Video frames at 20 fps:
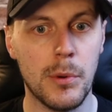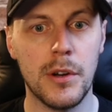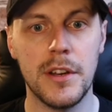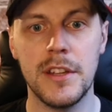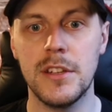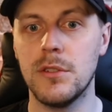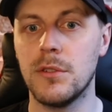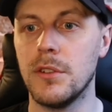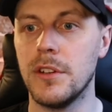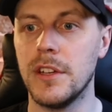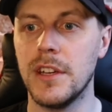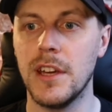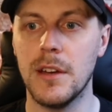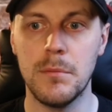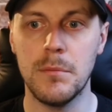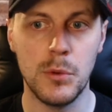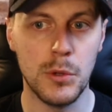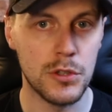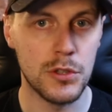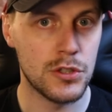You're going to get
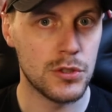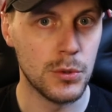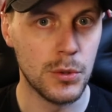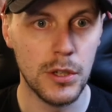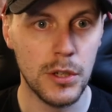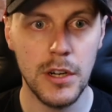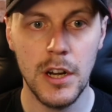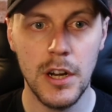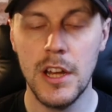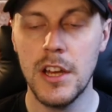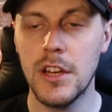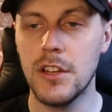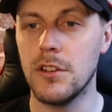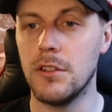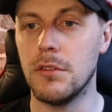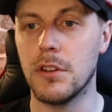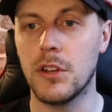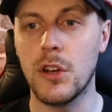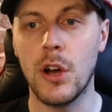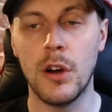more sore, your
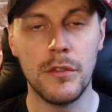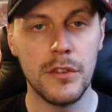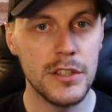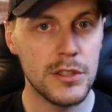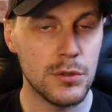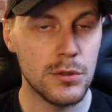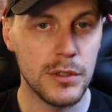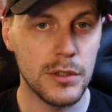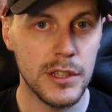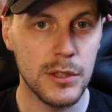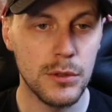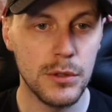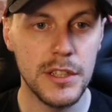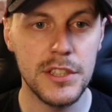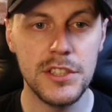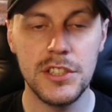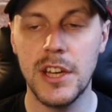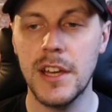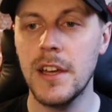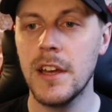recovery is going to go to
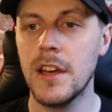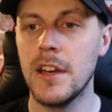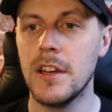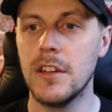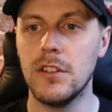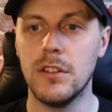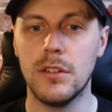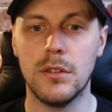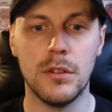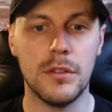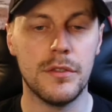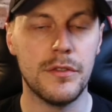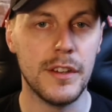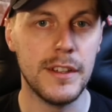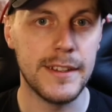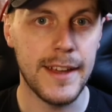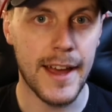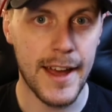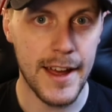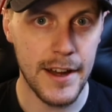shit, you're going to feel
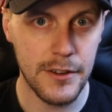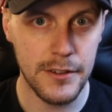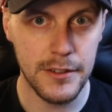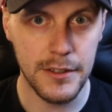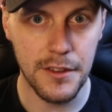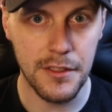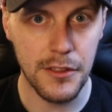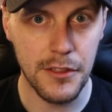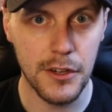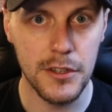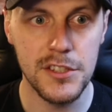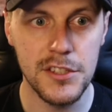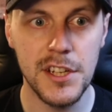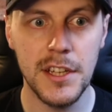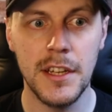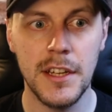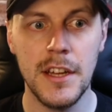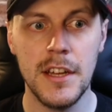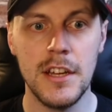tired and lethargic.